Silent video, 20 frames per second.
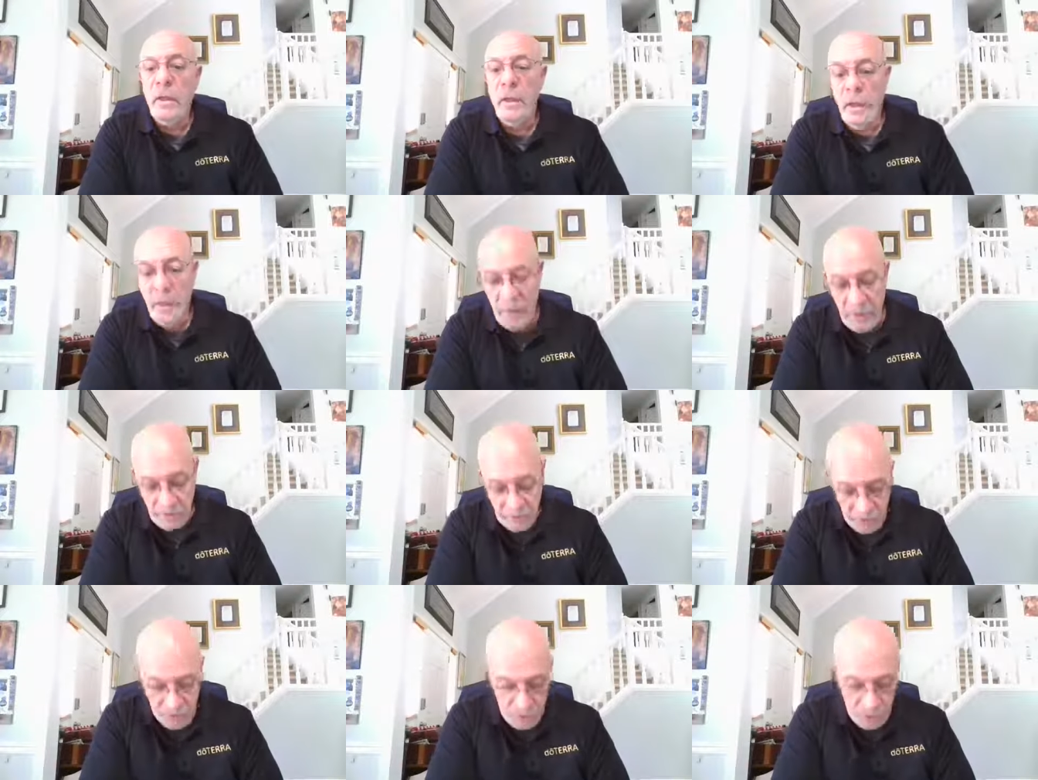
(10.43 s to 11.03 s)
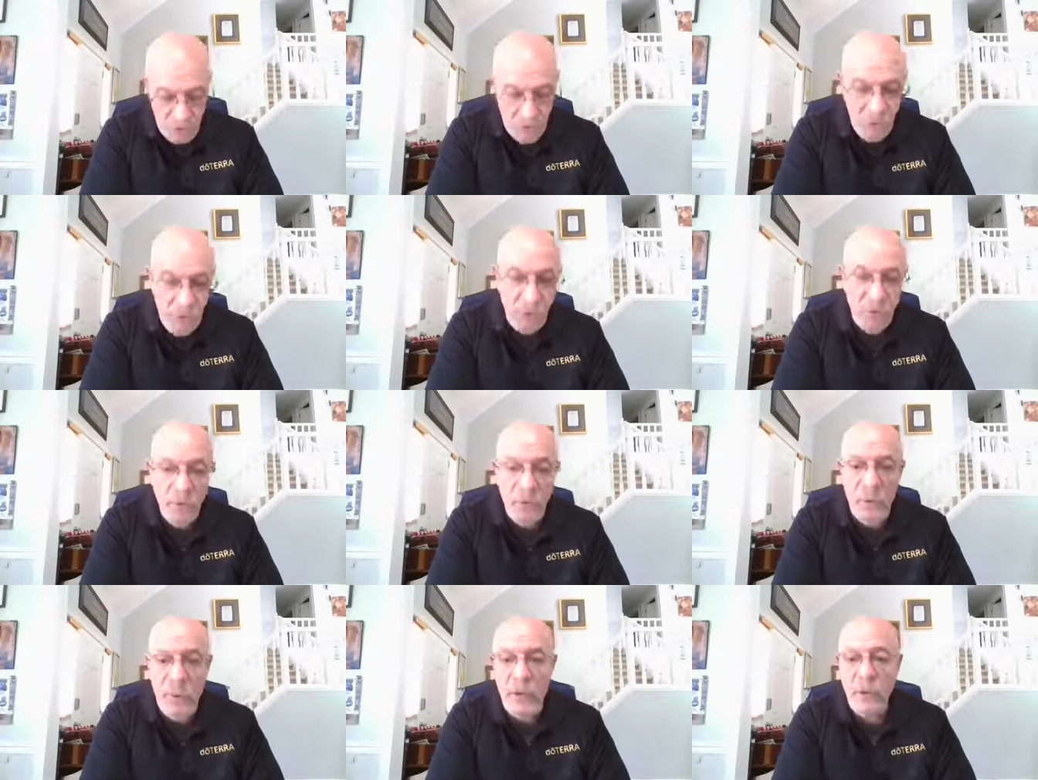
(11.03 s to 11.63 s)
It is
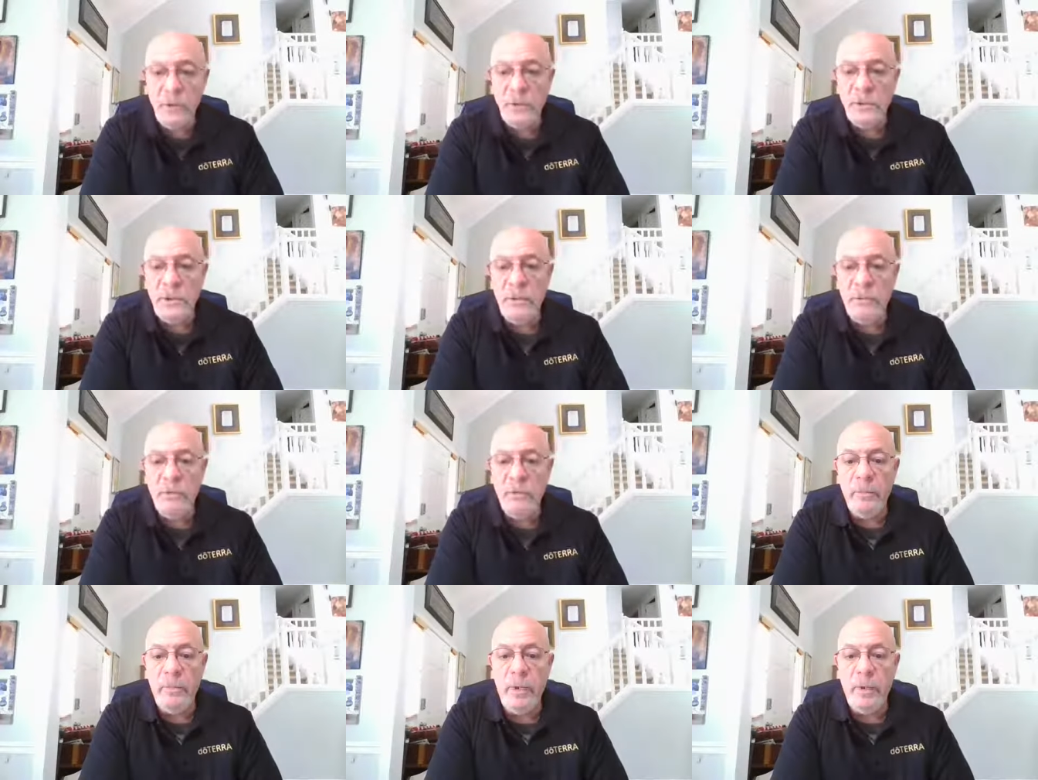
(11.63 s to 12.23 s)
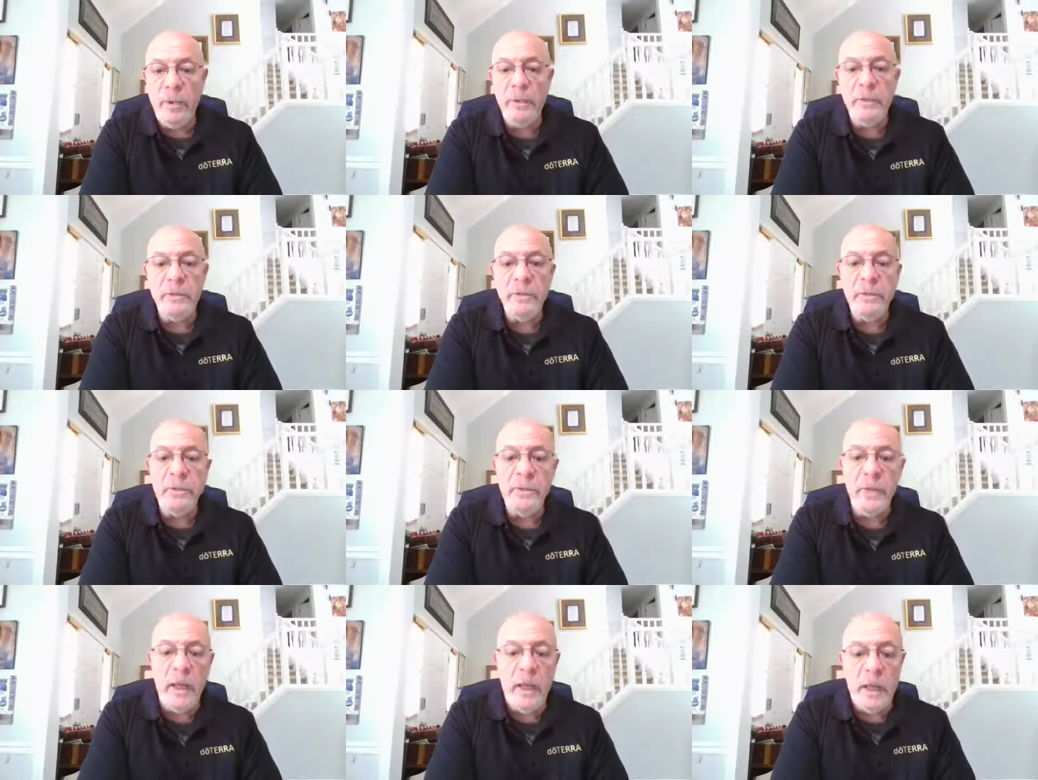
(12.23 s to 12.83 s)
June. How is everybody
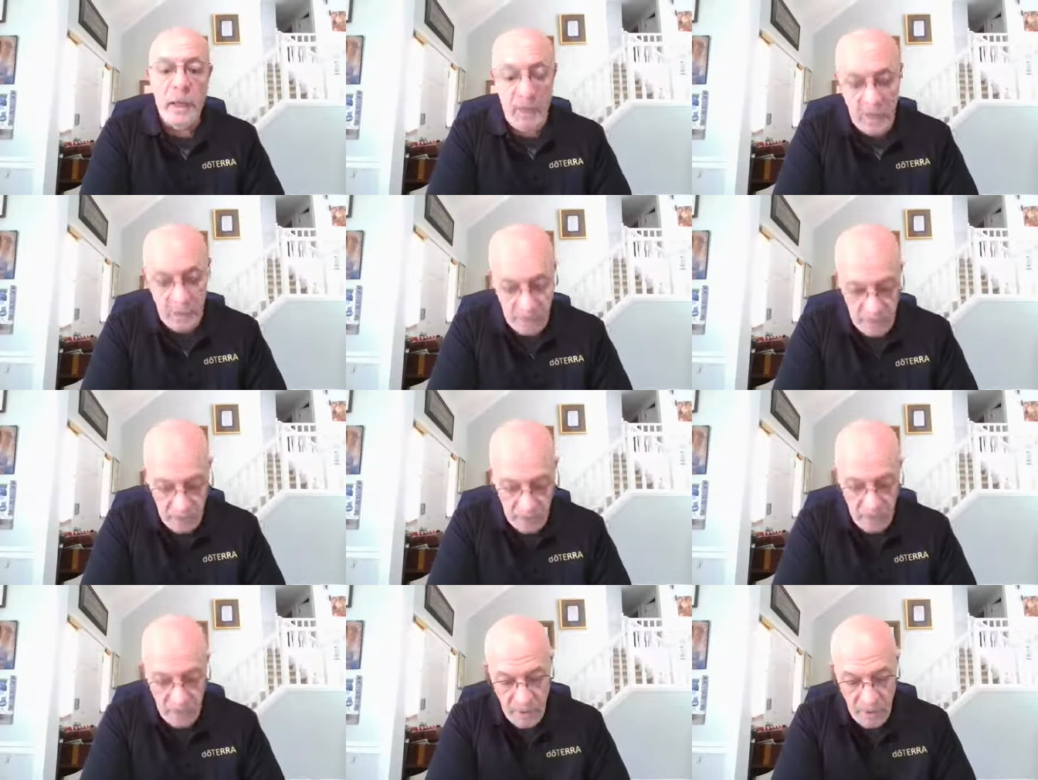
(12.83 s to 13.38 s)
today?